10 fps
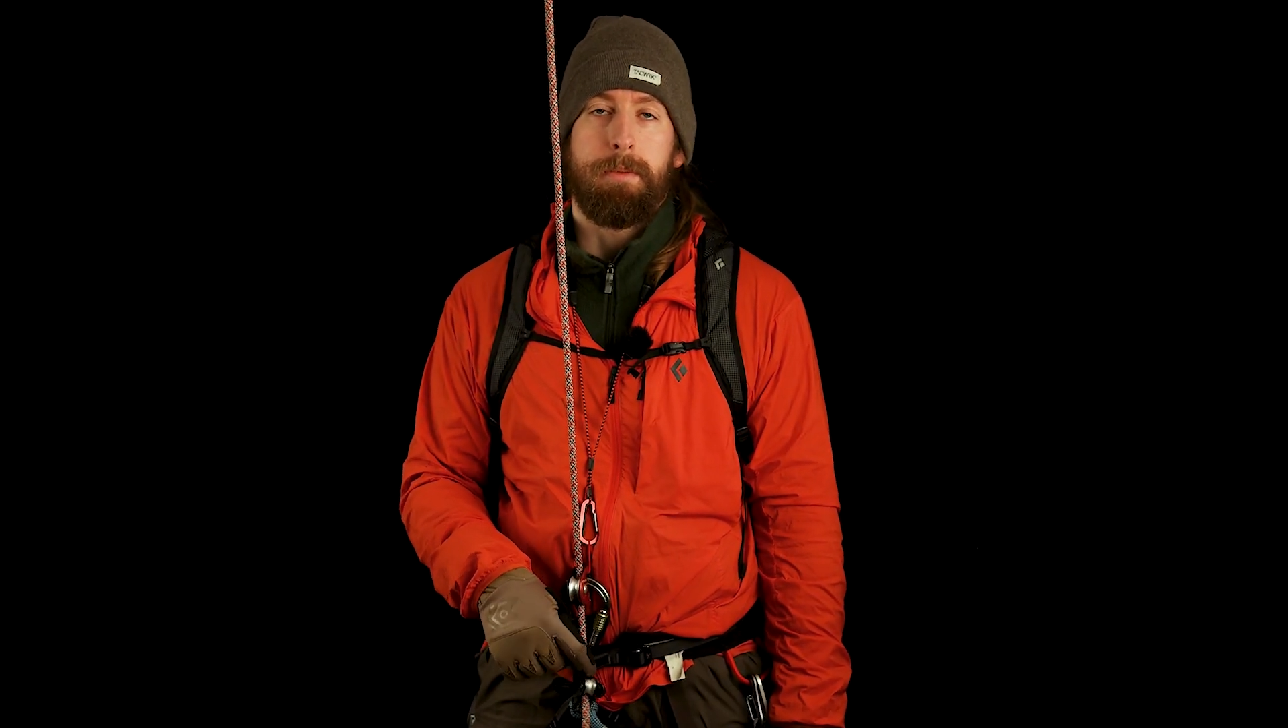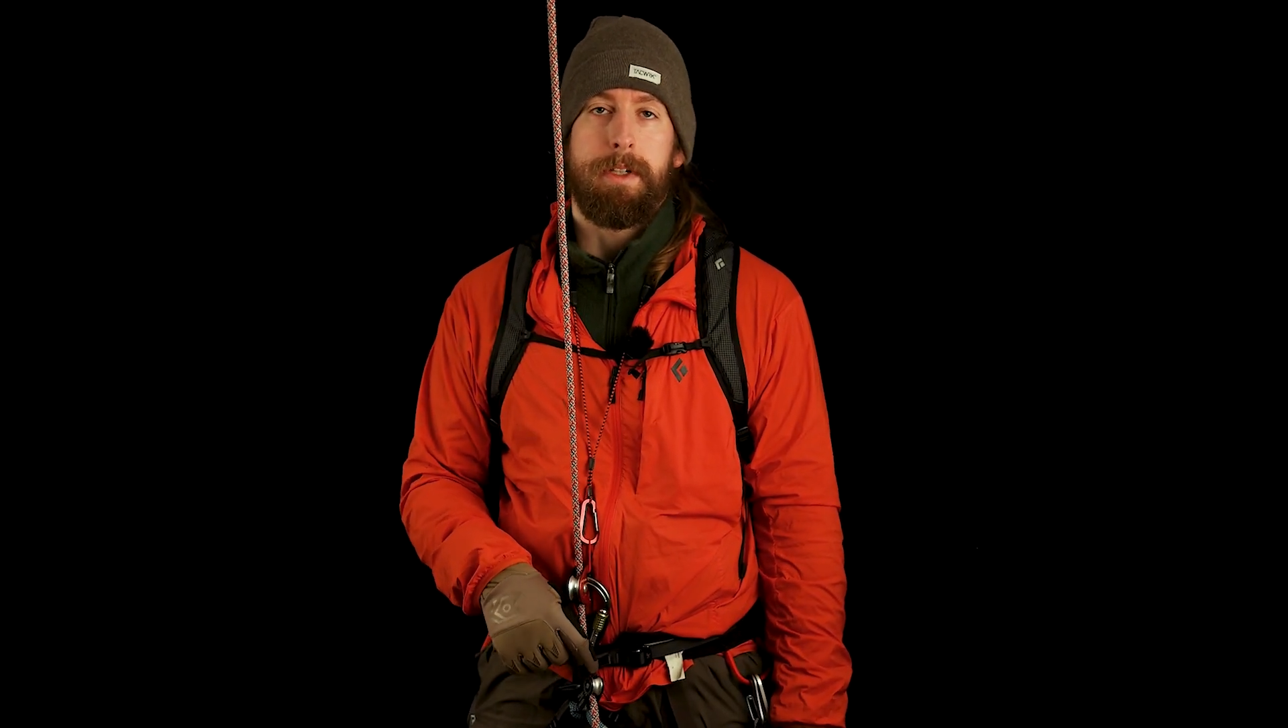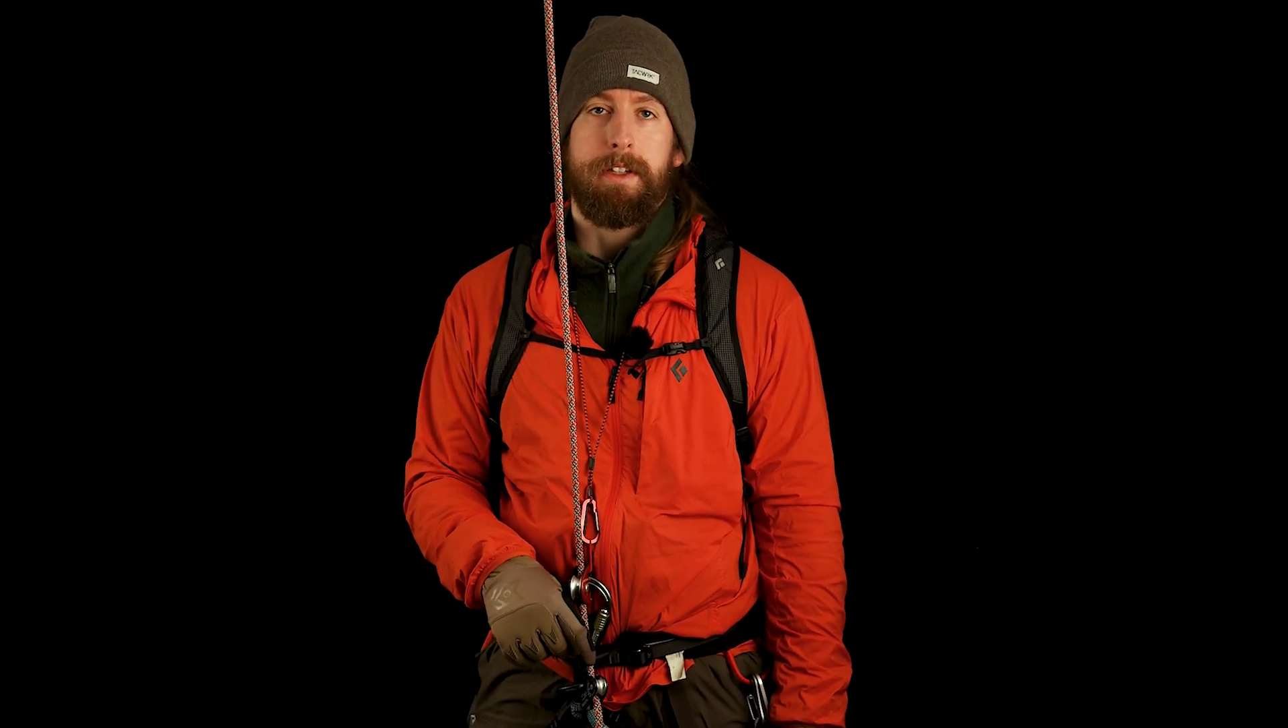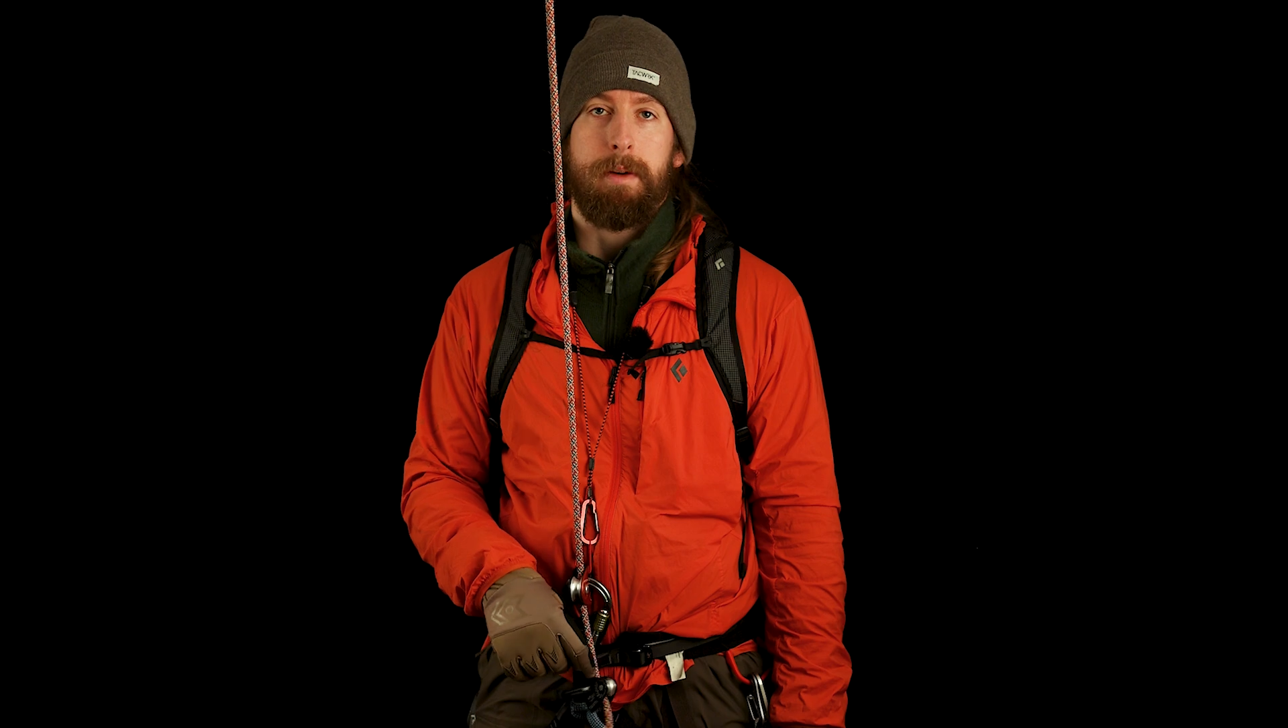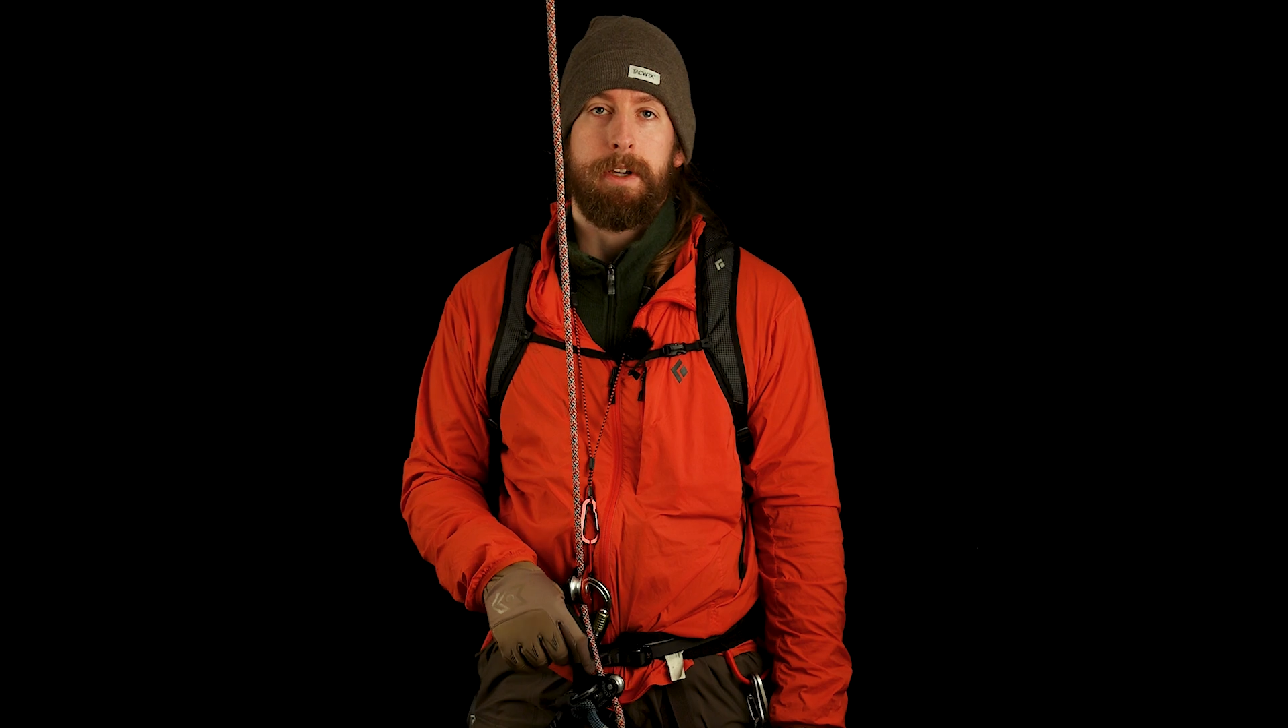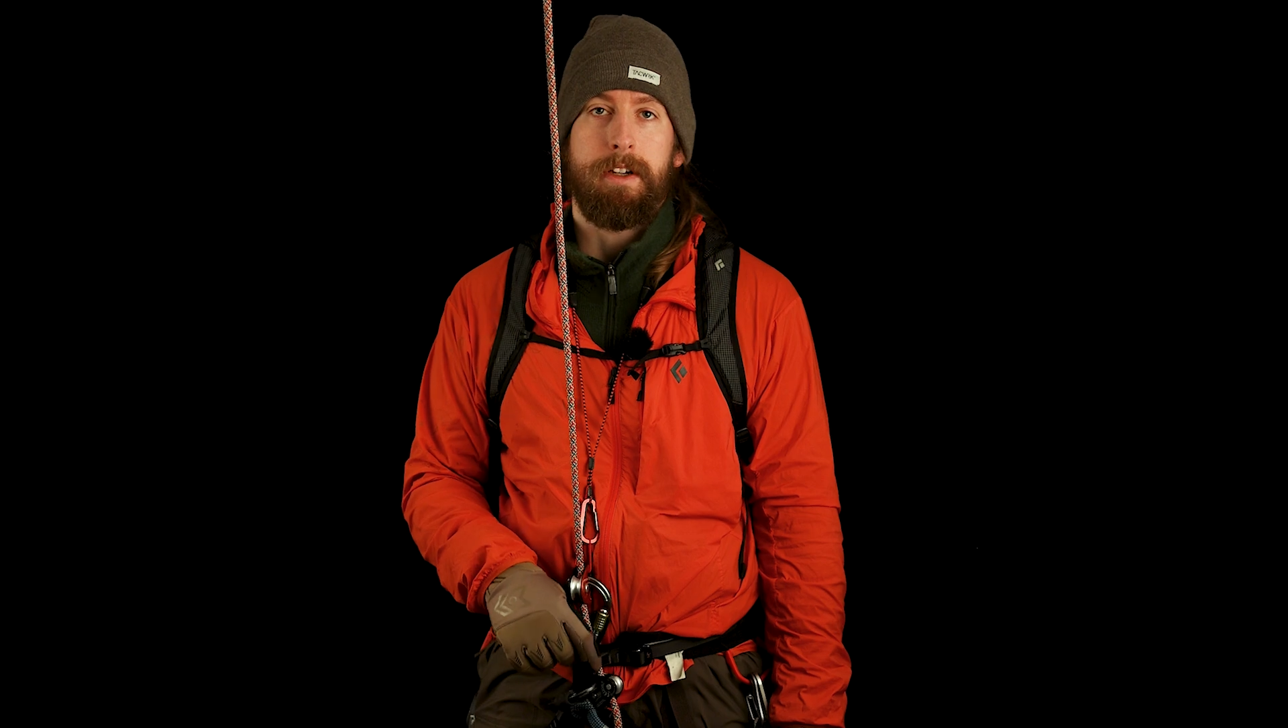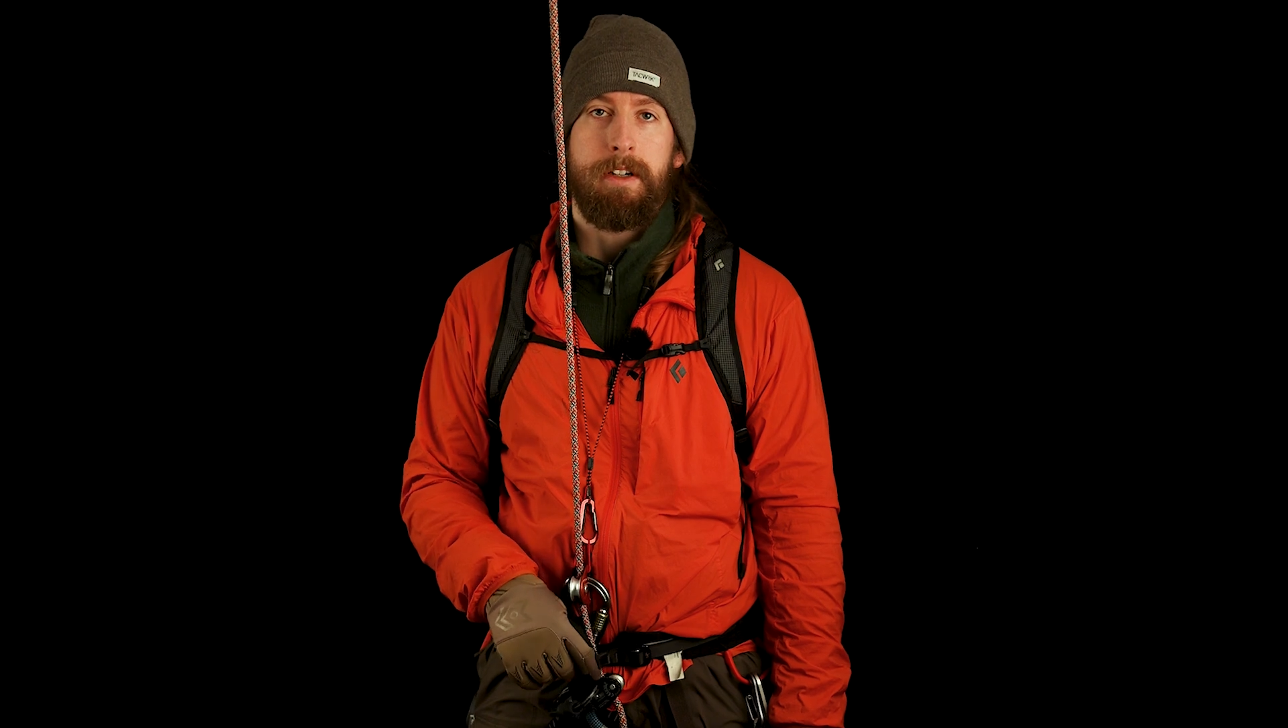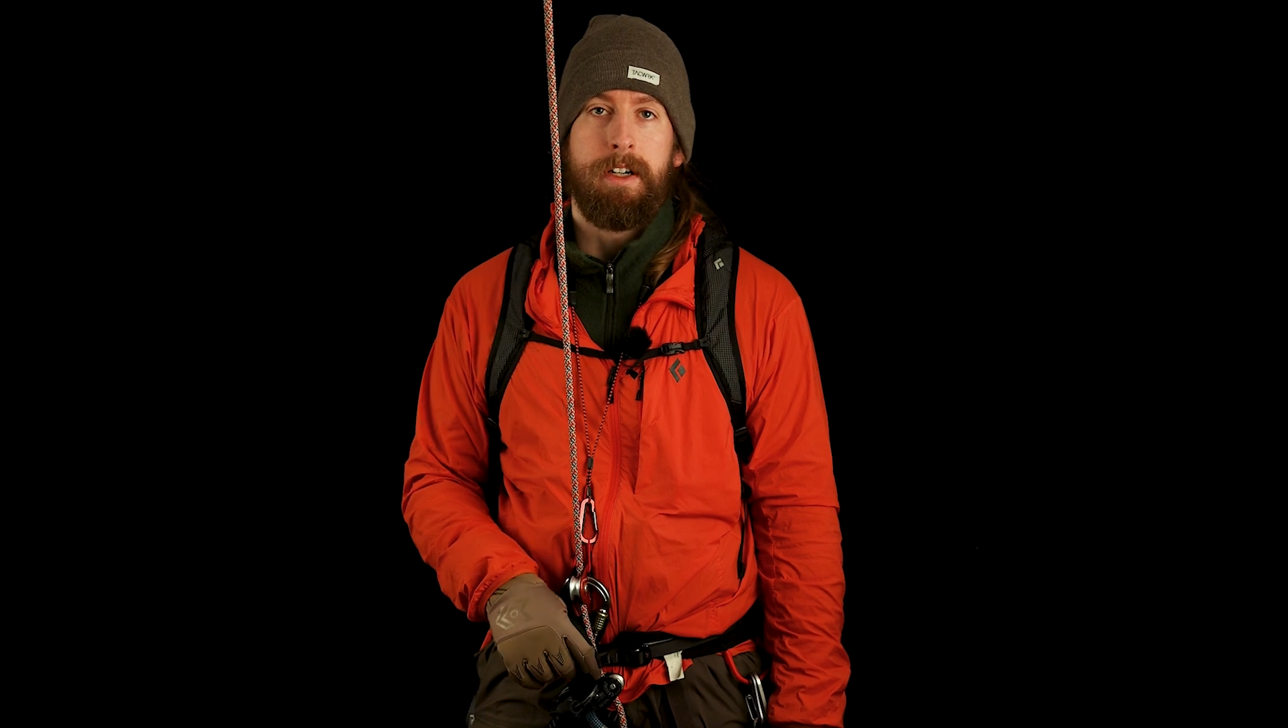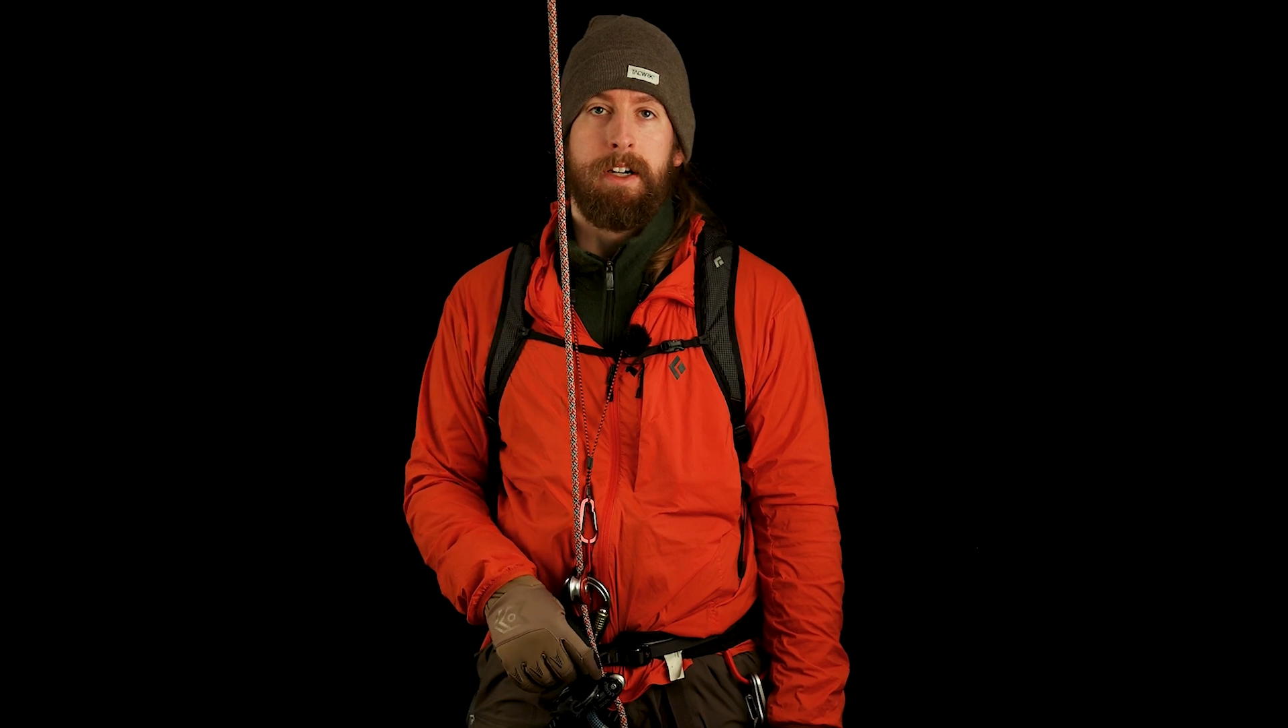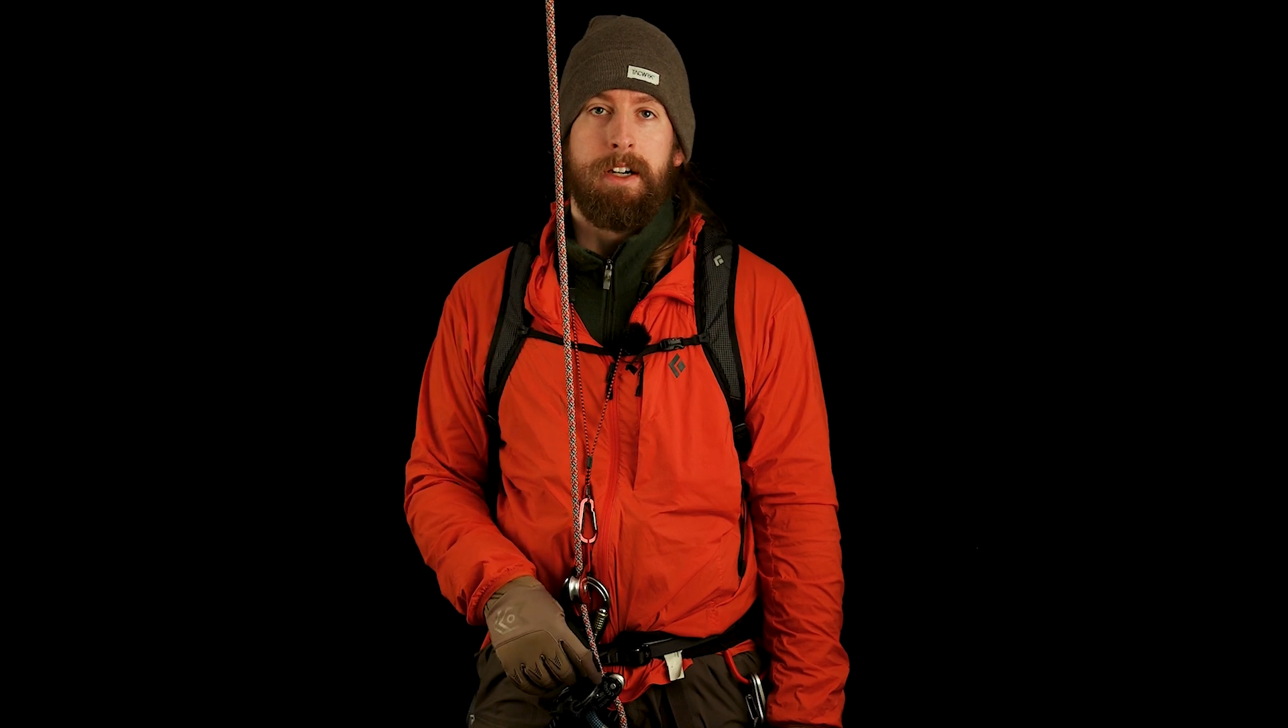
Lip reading: build up here